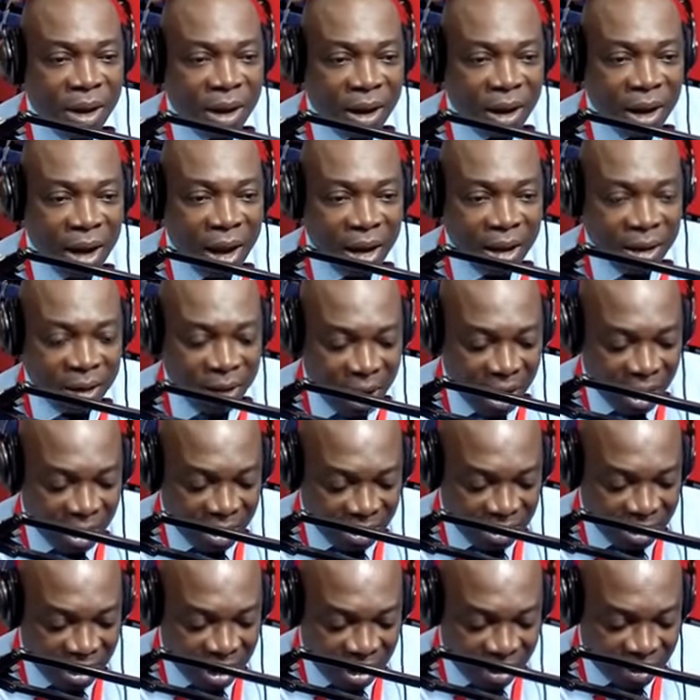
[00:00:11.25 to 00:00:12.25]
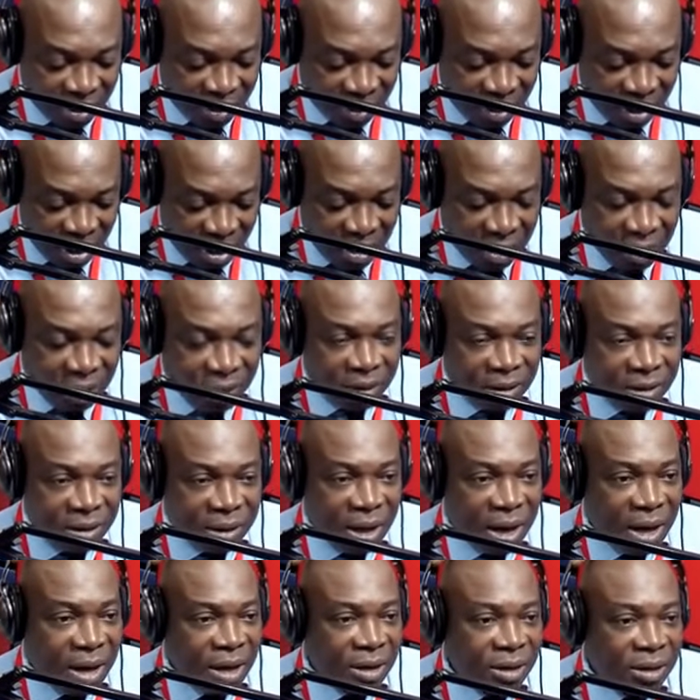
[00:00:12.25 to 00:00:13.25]
Like that uh, song
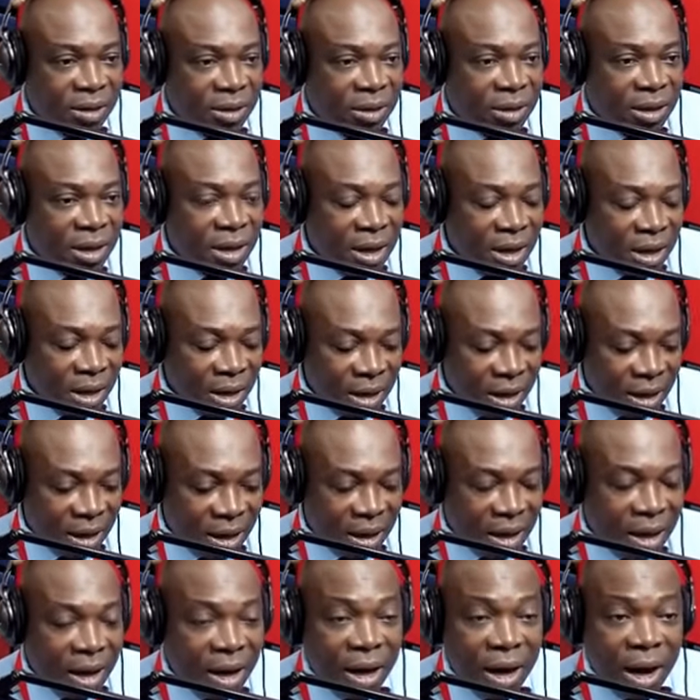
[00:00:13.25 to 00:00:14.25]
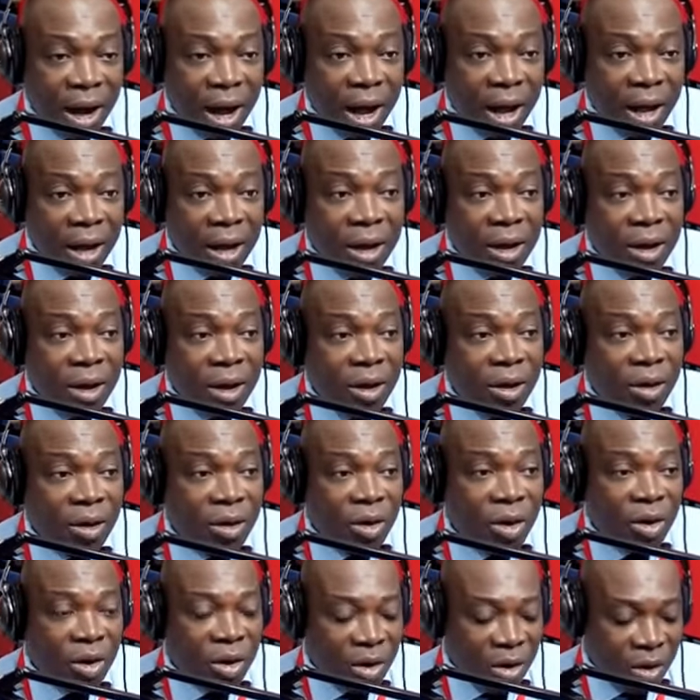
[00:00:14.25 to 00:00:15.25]
says, Loro.
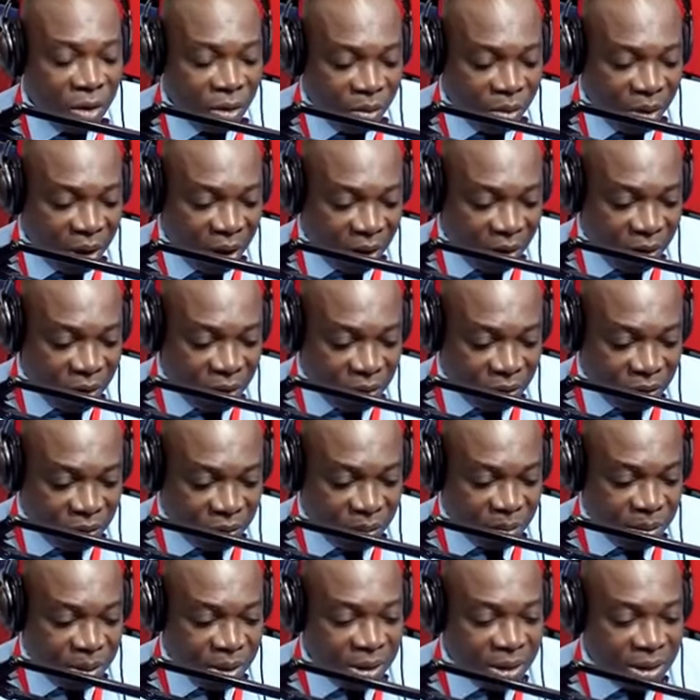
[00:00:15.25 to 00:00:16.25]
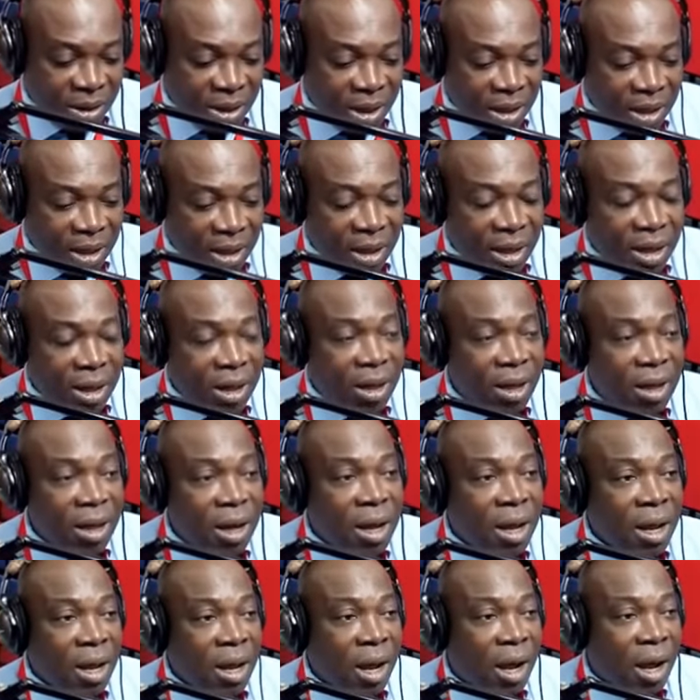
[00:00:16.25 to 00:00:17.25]
We are going to be taking
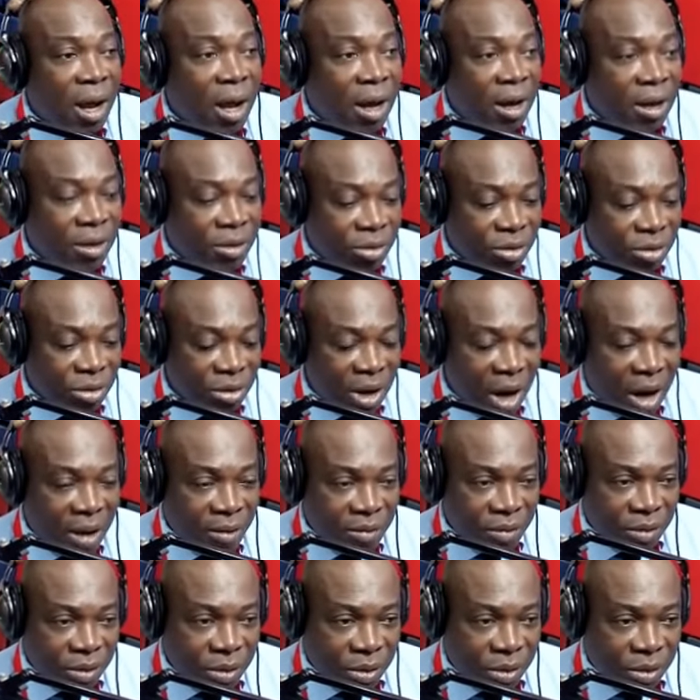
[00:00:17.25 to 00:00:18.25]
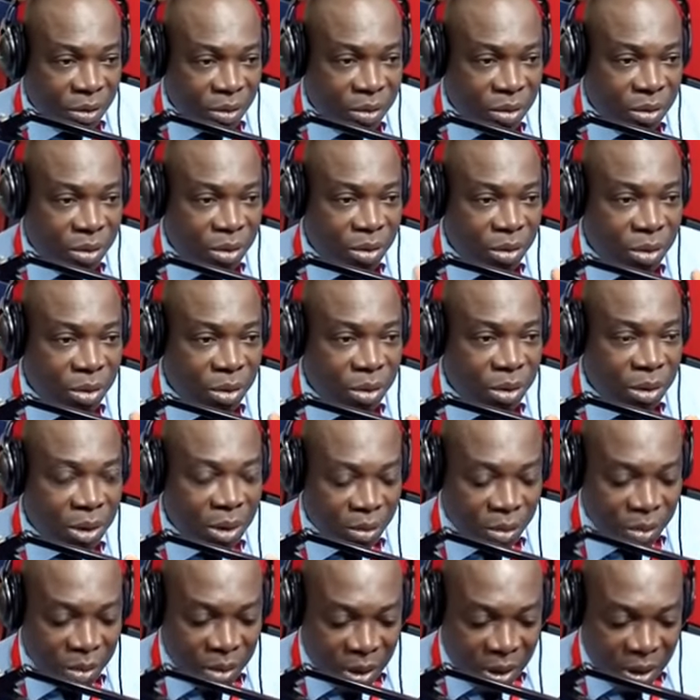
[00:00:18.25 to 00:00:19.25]
uh, travel through the
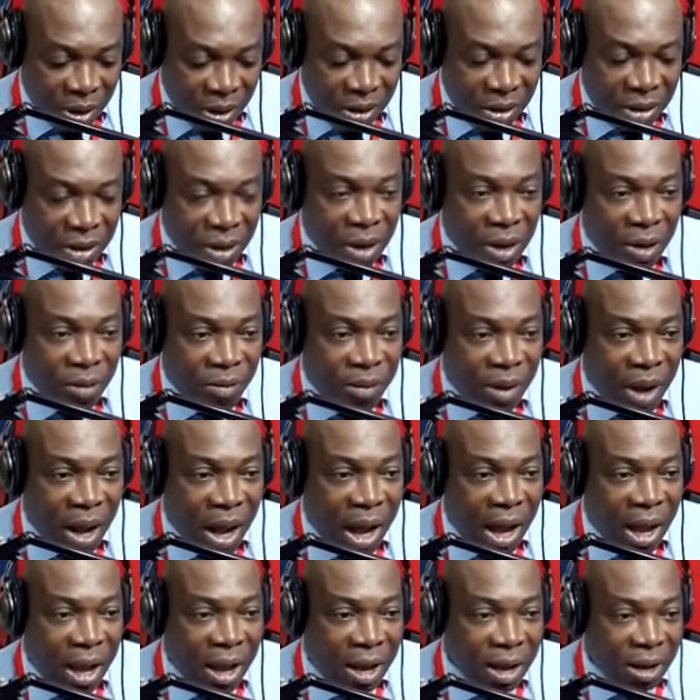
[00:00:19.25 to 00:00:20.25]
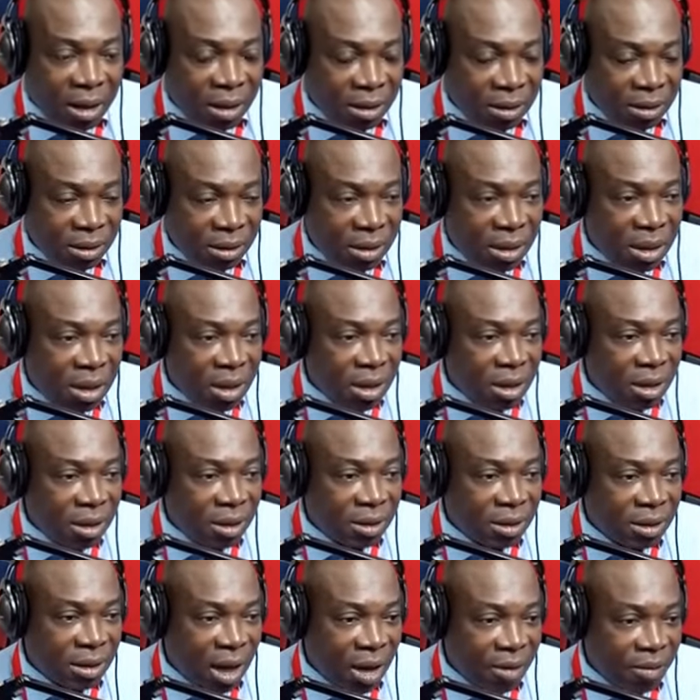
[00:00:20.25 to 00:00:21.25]
world of our health
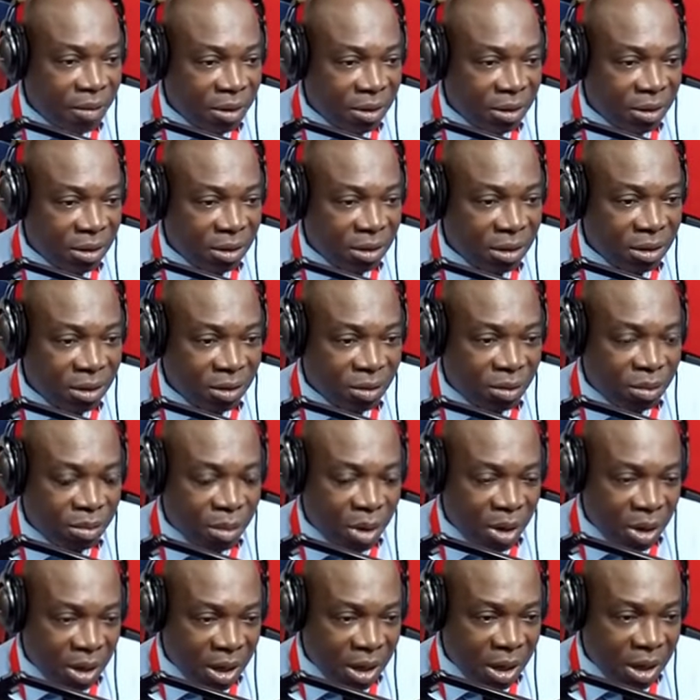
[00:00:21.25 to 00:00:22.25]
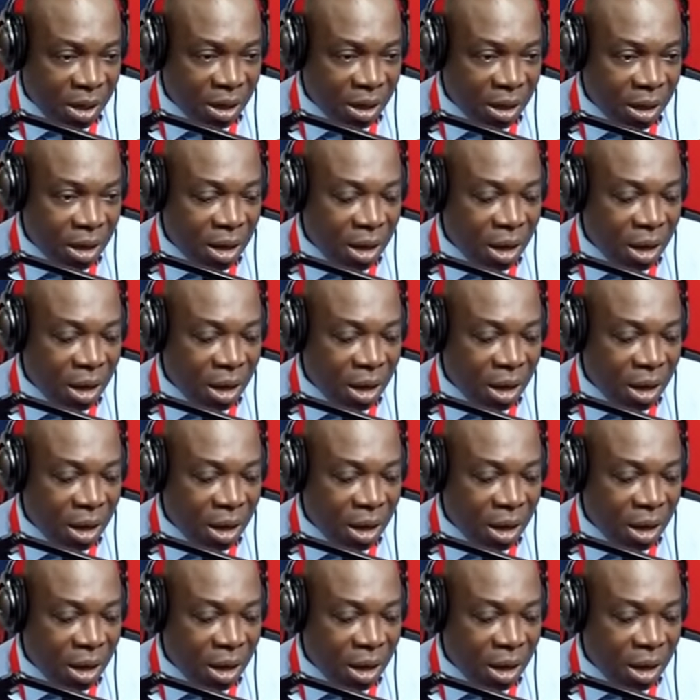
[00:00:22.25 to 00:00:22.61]
services this morning.